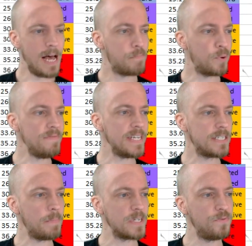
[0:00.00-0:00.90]
Previous
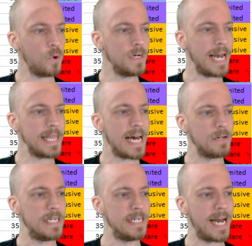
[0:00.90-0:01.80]
UPEX floor,
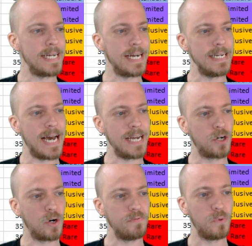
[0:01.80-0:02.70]
9,999.
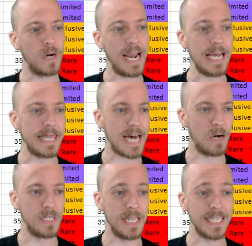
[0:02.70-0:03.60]
Current floor,
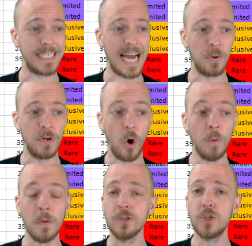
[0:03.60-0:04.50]
8,000. That's down
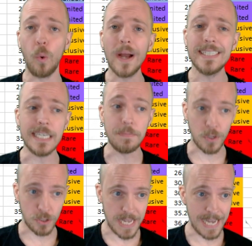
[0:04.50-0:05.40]
almost
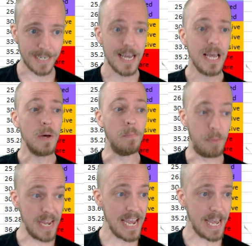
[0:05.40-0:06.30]
20%.
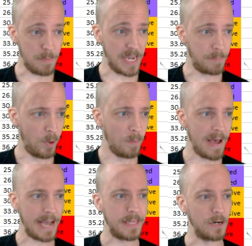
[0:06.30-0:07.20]
Big
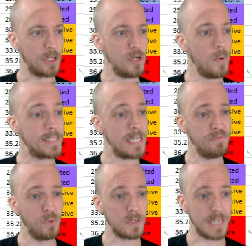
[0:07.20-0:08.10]
pullback there. The USD
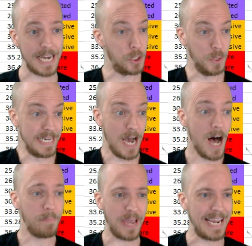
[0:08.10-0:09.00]
floor is actually
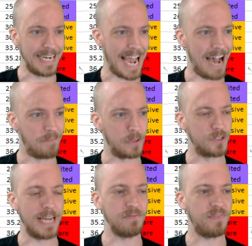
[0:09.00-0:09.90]
up
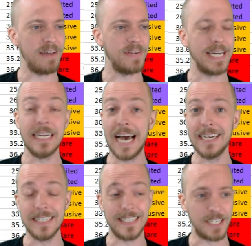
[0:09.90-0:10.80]
8.5%,
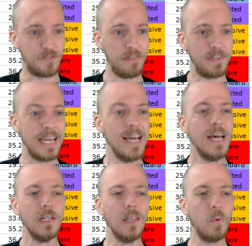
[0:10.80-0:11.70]
599 to 650.
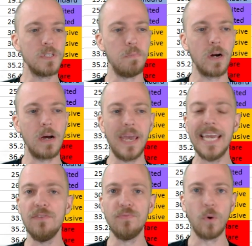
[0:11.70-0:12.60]
Lowest markup,
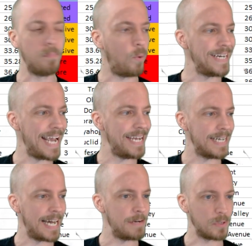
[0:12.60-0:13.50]

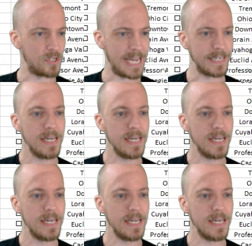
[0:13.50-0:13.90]
84.89%.